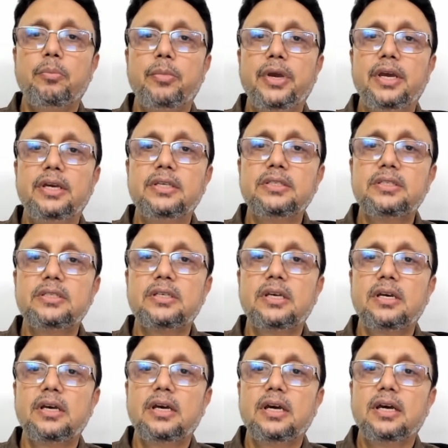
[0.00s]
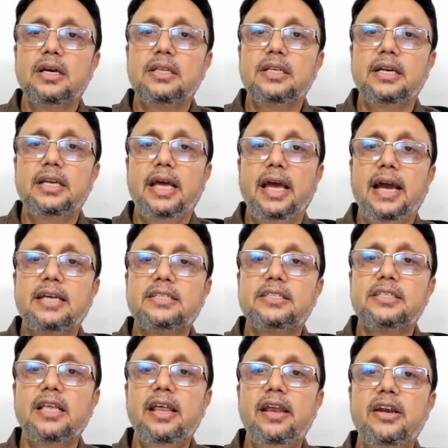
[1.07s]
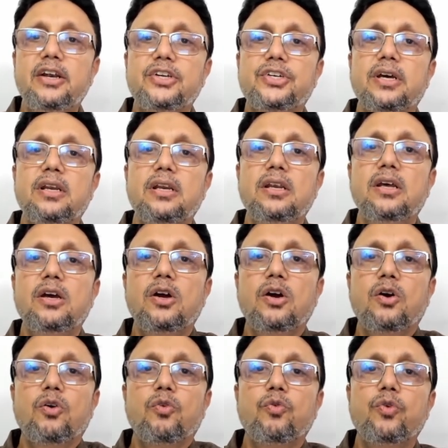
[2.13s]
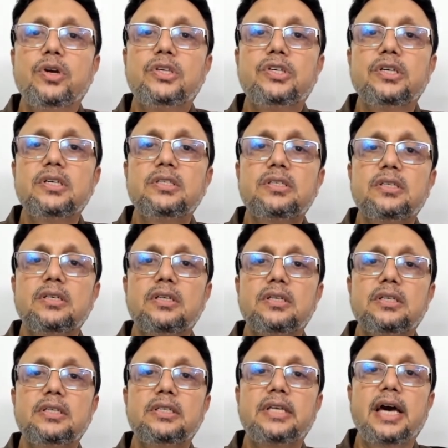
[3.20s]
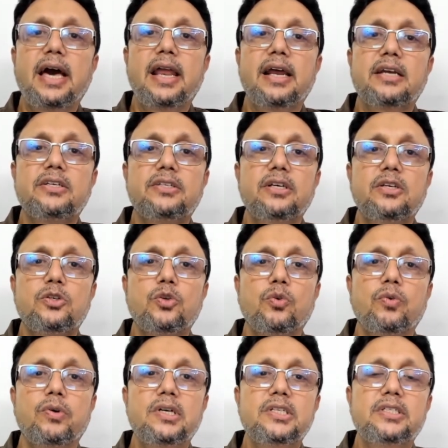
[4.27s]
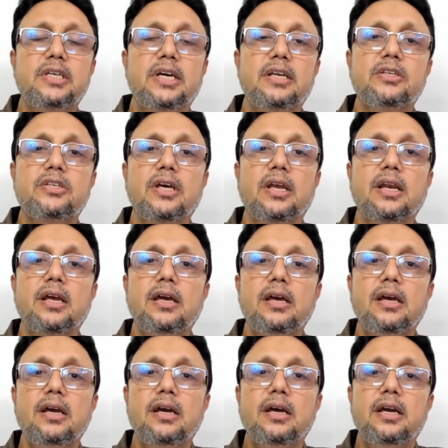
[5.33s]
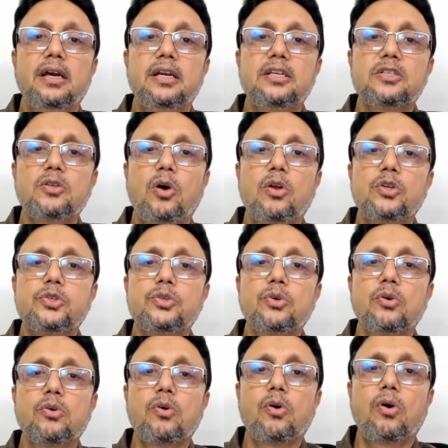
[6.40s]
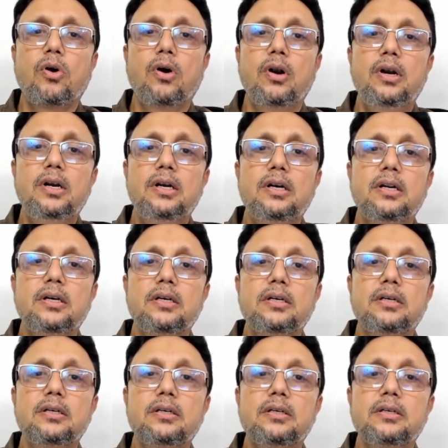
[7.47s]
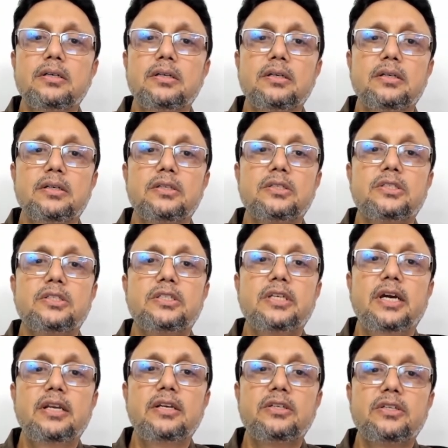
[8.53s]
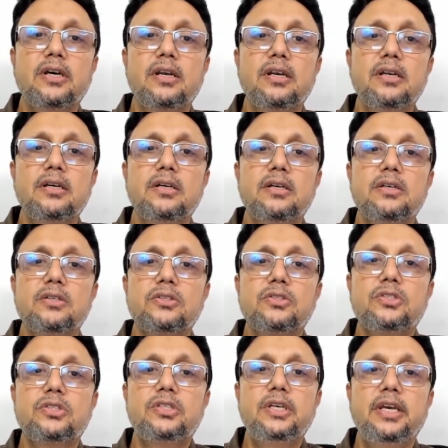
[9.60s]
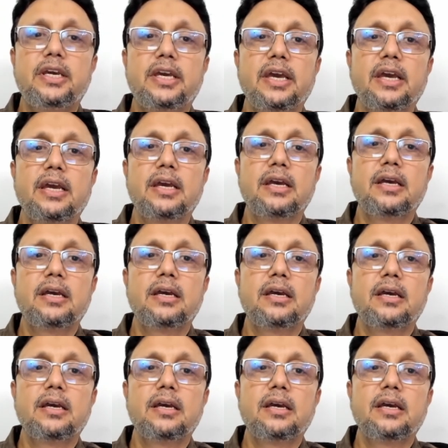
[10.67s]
means that acceleration which is directed towards center. It is also called center seeking